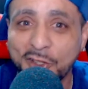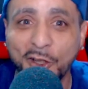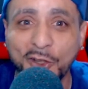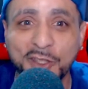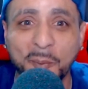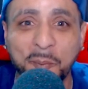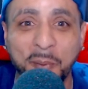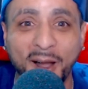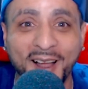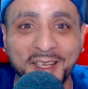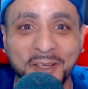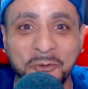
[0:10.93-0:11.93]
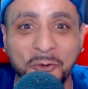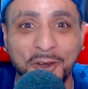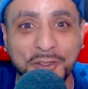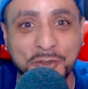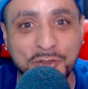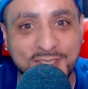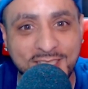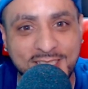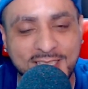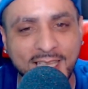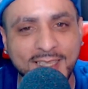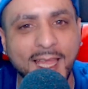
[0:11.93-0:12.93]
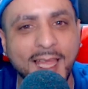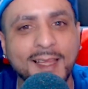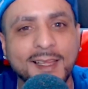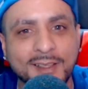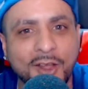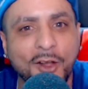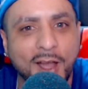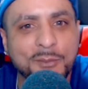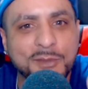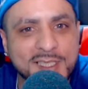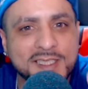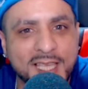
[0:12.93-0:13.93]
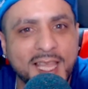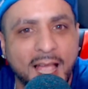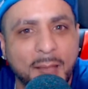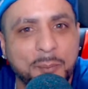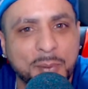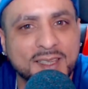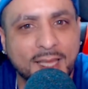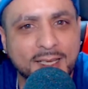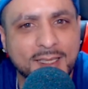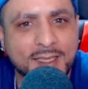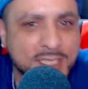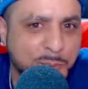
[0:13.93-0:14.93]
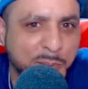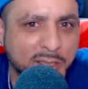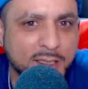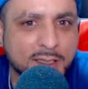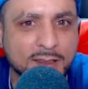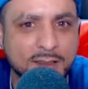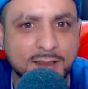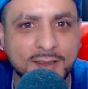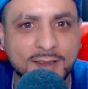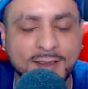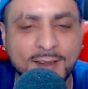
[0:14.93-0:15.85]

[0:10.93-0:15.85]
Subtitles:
Yo, you're bugging, war. You just said that? No, I'm just saying, hypothetically speaking.